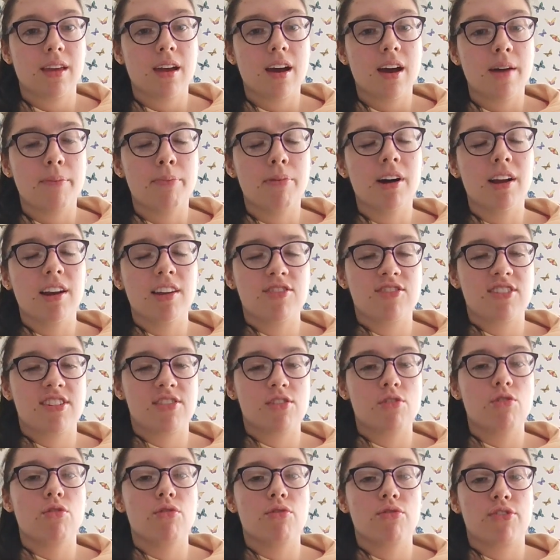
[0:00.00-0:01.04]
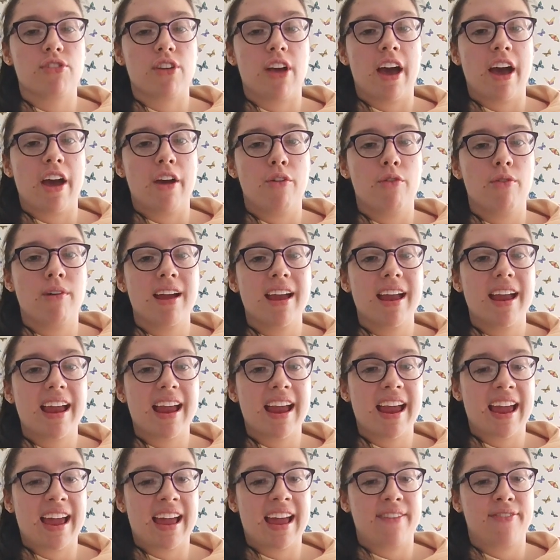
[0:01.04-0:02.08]
apologies also
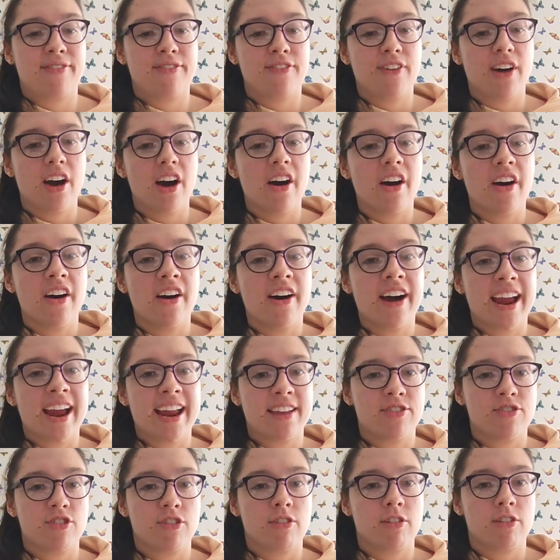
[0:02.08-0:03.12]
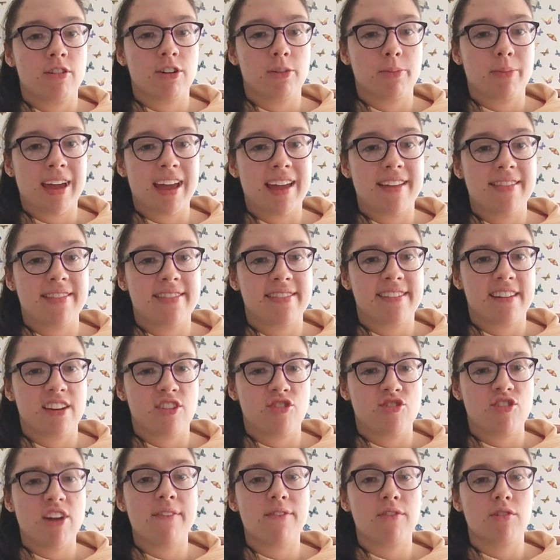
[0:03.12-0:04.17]
if I do look a bit
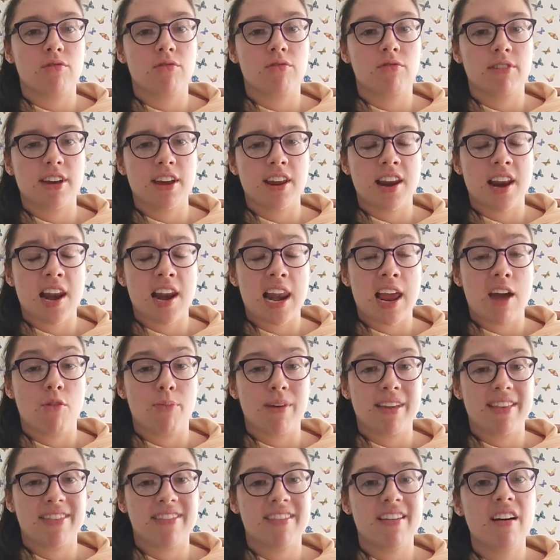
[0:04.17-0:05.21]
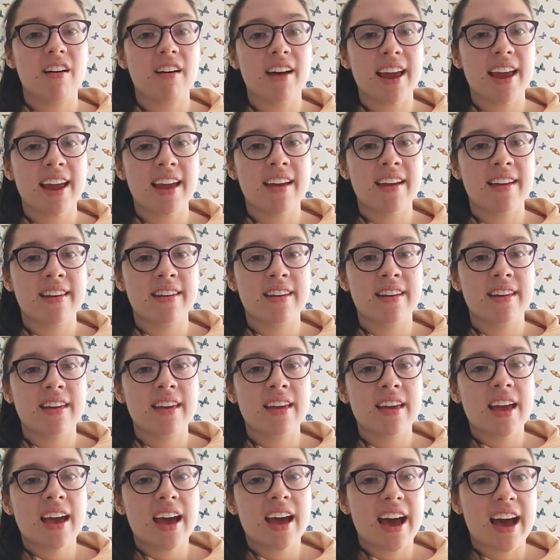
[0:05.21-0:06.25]
dishevelled and a little bit tired,
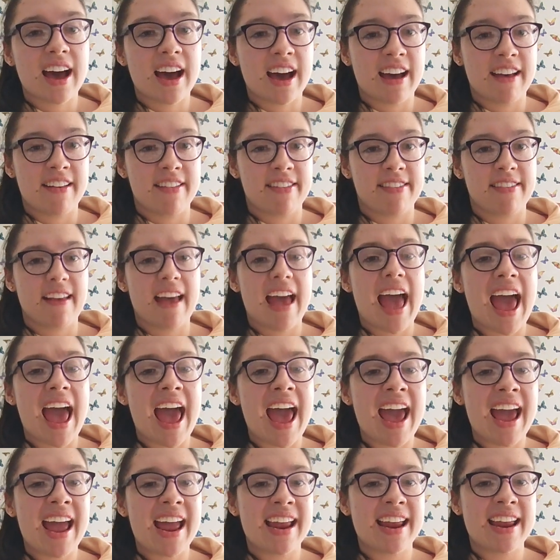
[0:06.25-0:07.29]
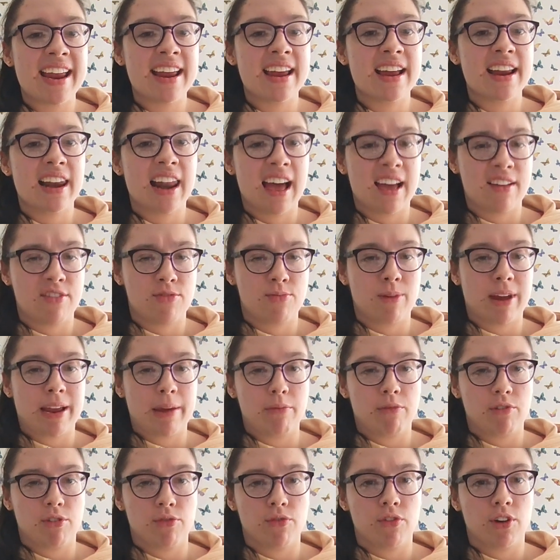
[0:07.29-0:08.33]
as last week
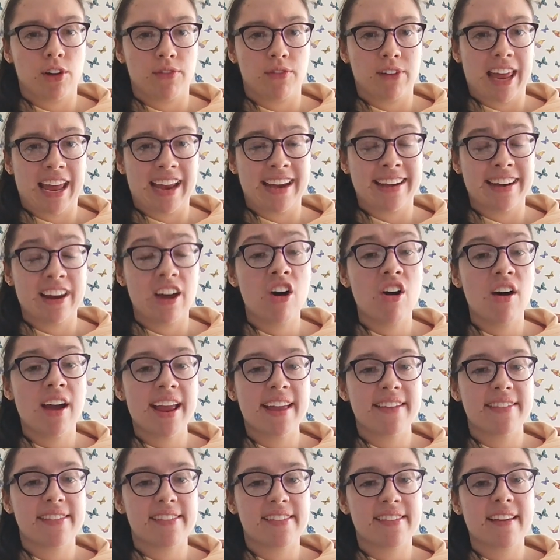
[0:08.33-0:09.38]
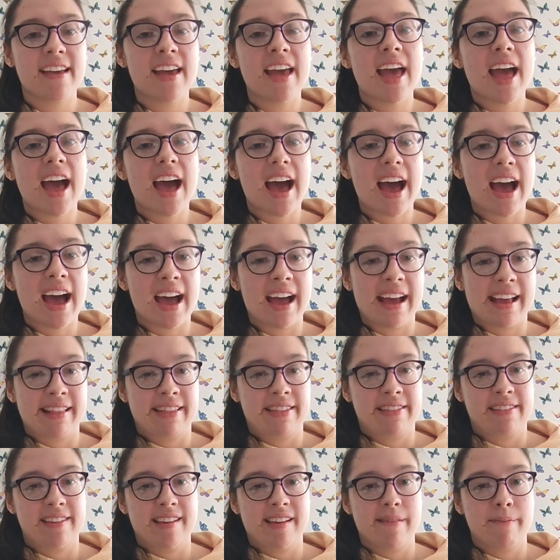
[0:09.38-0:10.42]
was full of late nights,
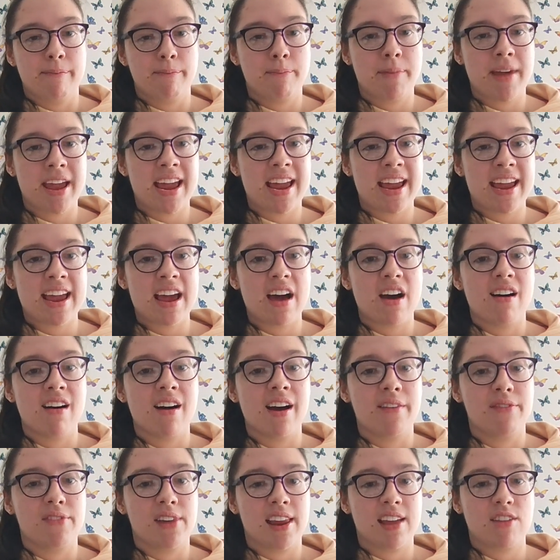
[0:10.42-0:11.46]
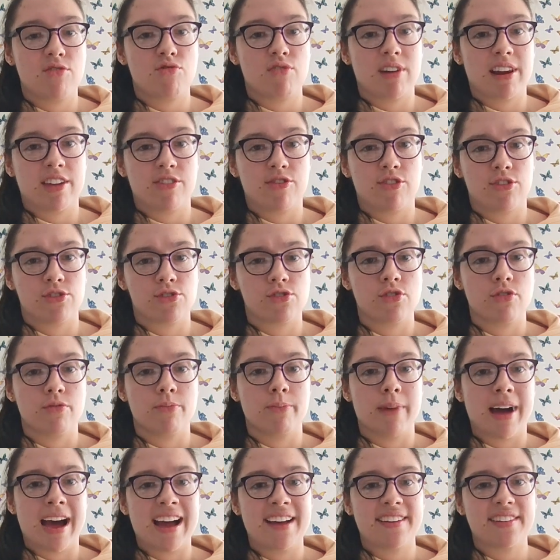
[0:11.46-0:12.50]
and B, I've literally just come
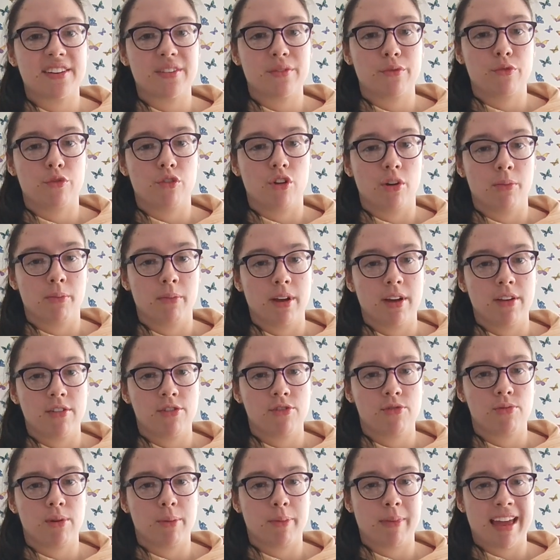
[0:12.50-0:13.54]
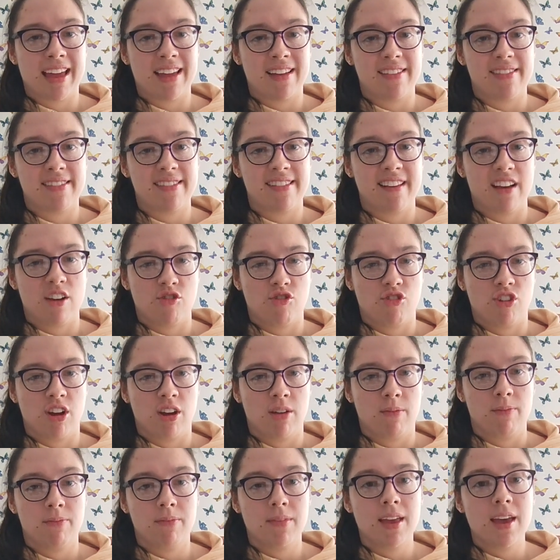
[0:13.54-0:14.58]
back from a swimming
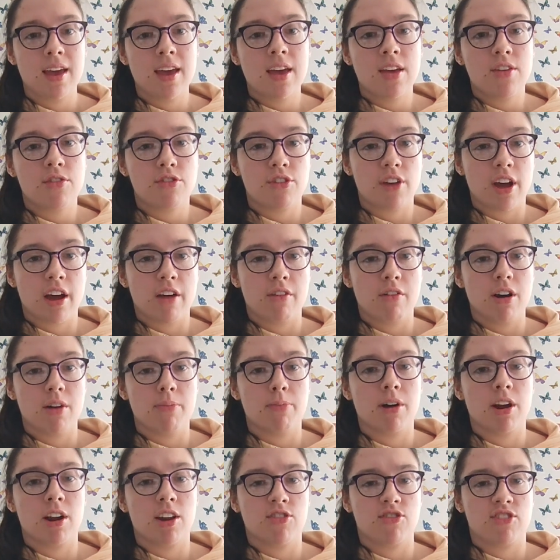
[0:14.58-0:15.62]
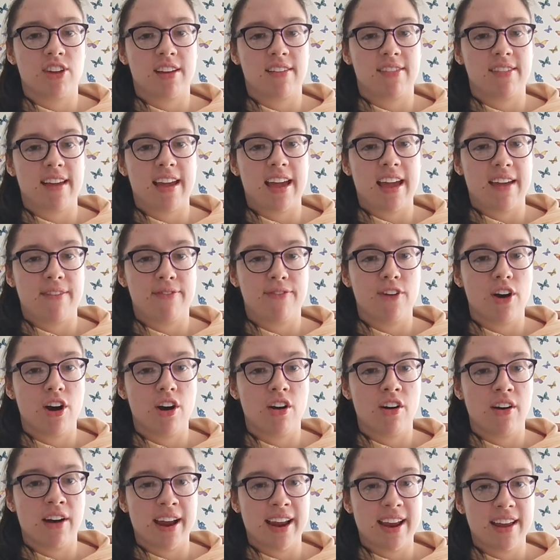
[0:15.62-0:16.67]
session. So apologies if
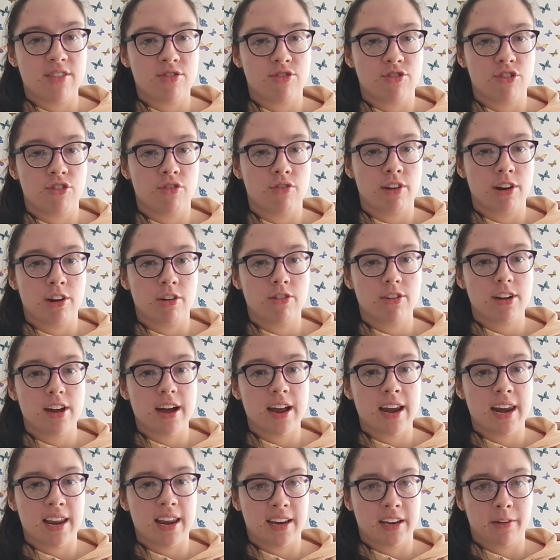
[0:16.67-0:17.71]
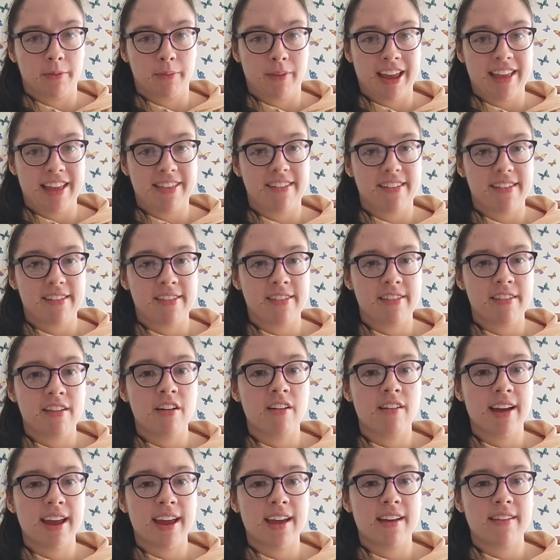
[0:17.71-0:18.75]
I do look a little bit
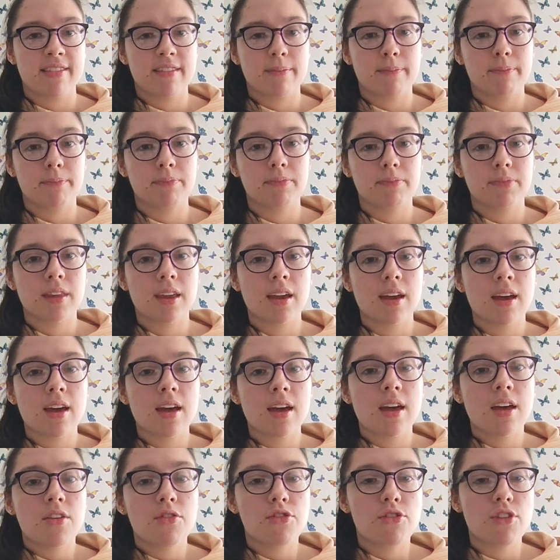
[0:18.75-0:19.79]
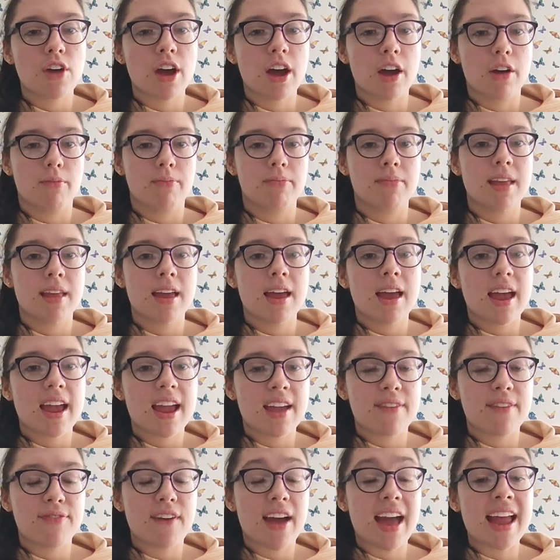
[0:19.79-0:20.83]
tired. So
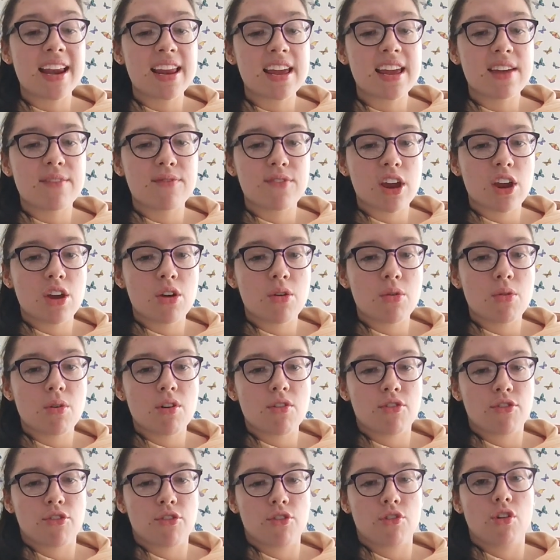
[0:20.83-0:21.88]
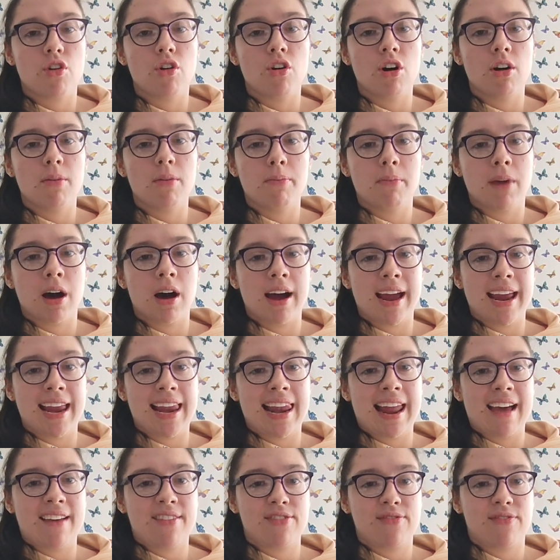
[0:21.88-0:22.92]
if any of you saw my
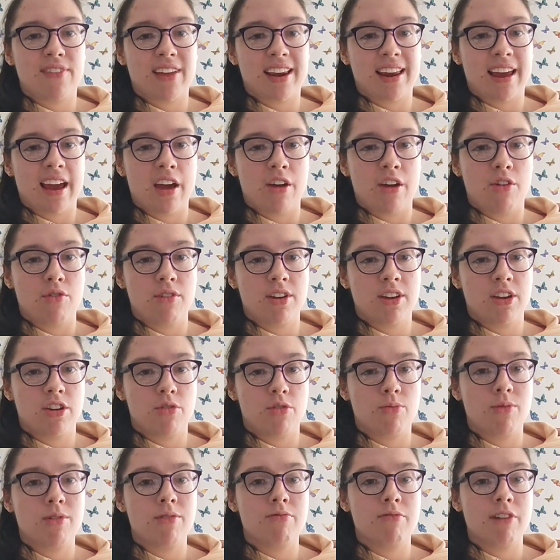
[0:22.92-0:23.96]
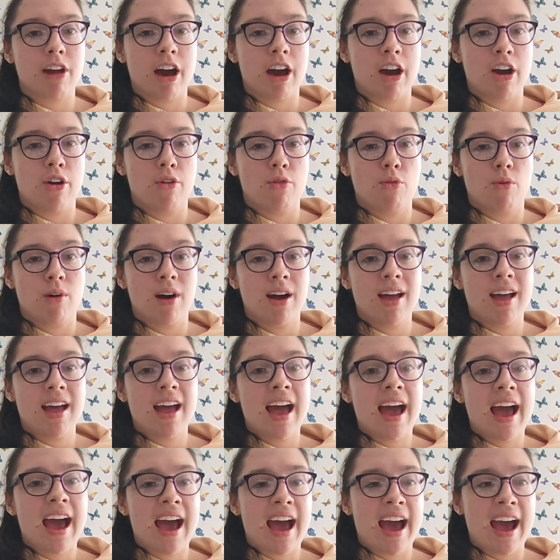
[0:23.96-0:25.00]
last video, you will know
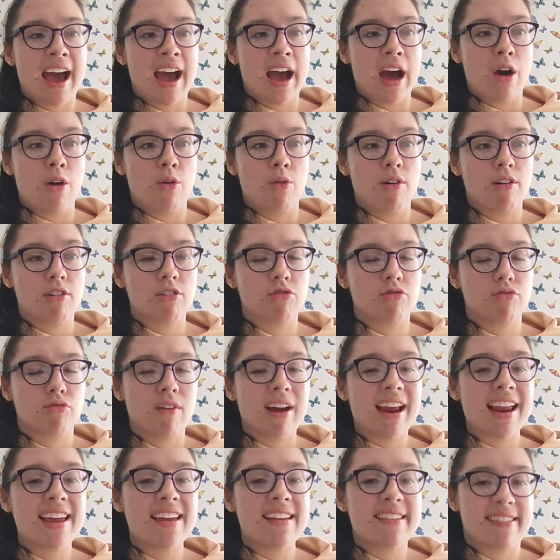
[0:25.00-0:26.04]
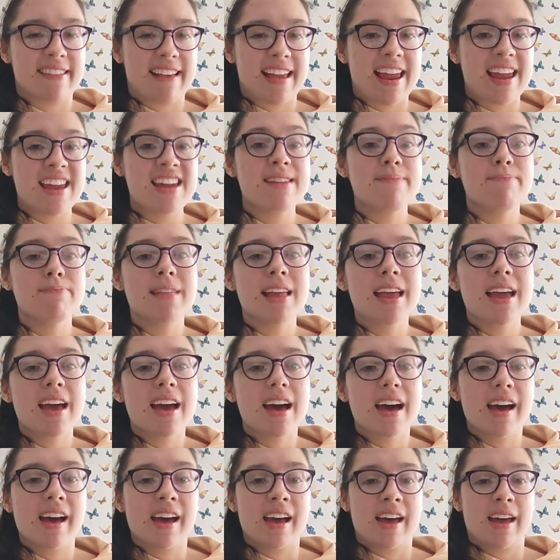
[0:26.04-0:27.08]
how crazy
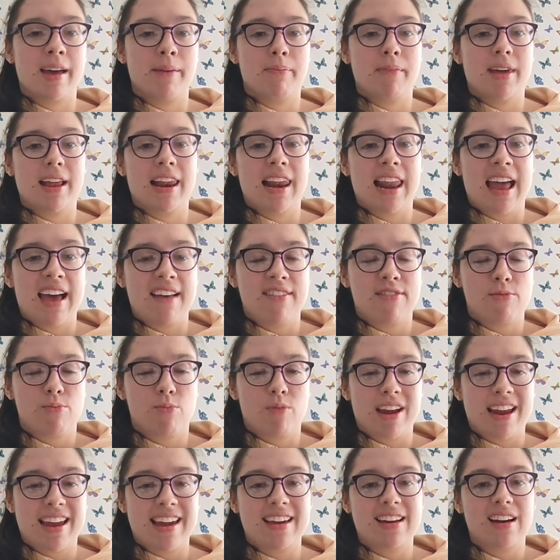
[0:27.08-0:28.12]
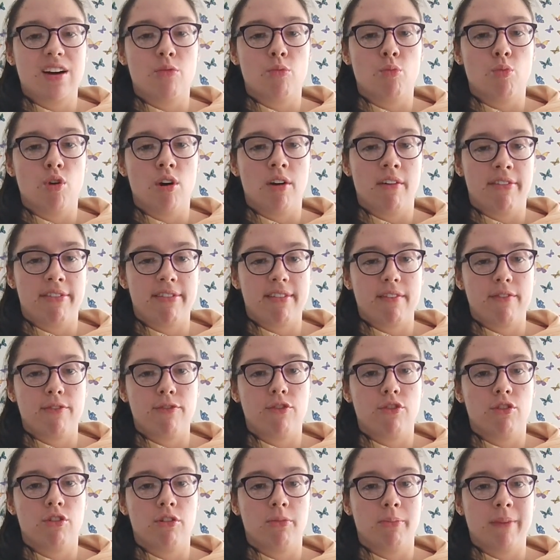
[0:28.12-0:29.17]
last week was
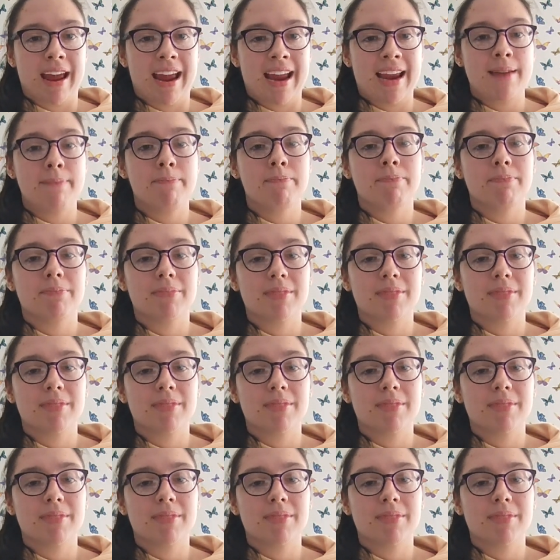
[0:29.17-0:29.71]
for me.